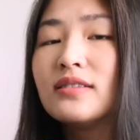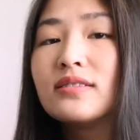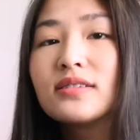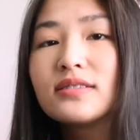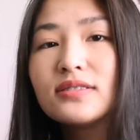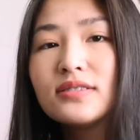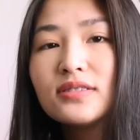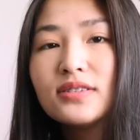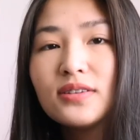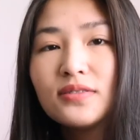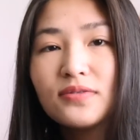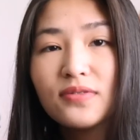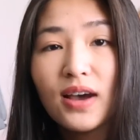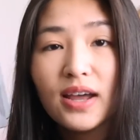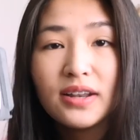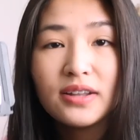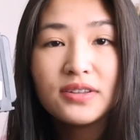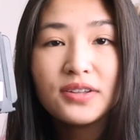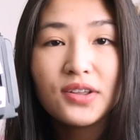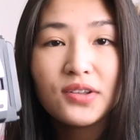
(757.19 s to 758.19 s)
This is a
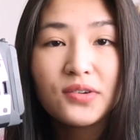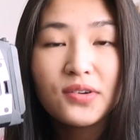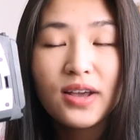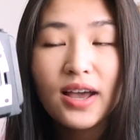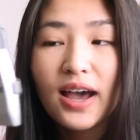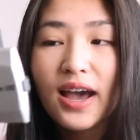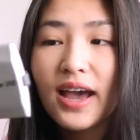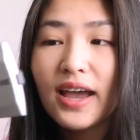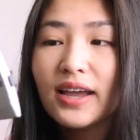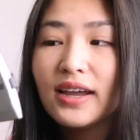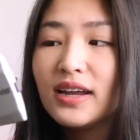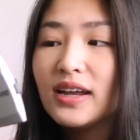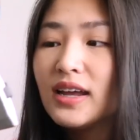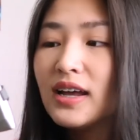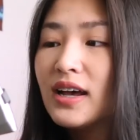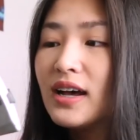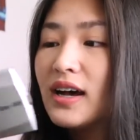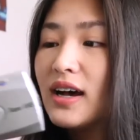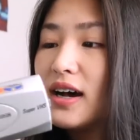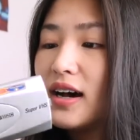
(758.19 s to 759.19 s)
fun little guy.
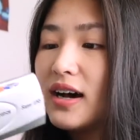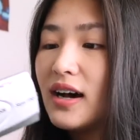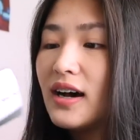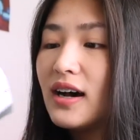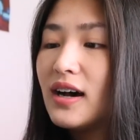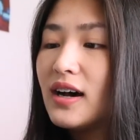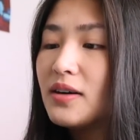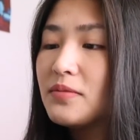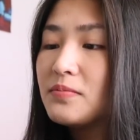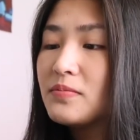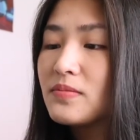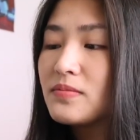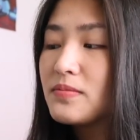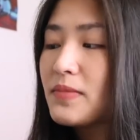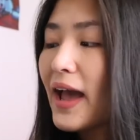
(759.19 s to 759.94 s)
Um,